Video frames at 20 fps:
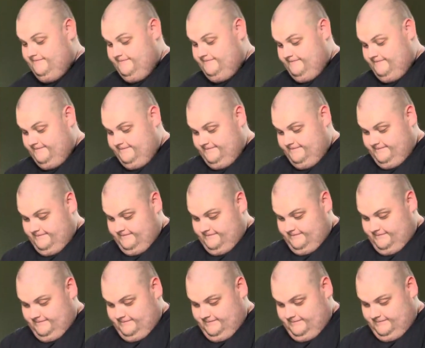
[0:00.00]

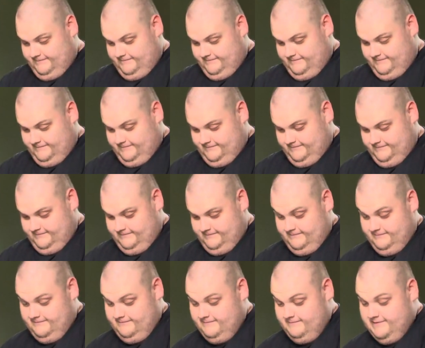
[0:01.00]

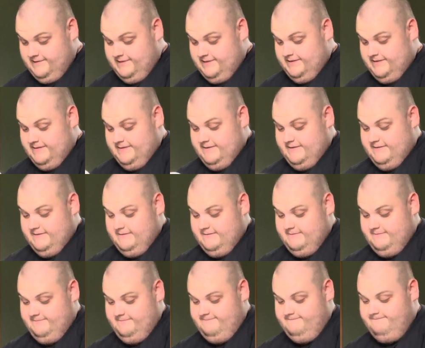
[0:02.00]
Nothing is said.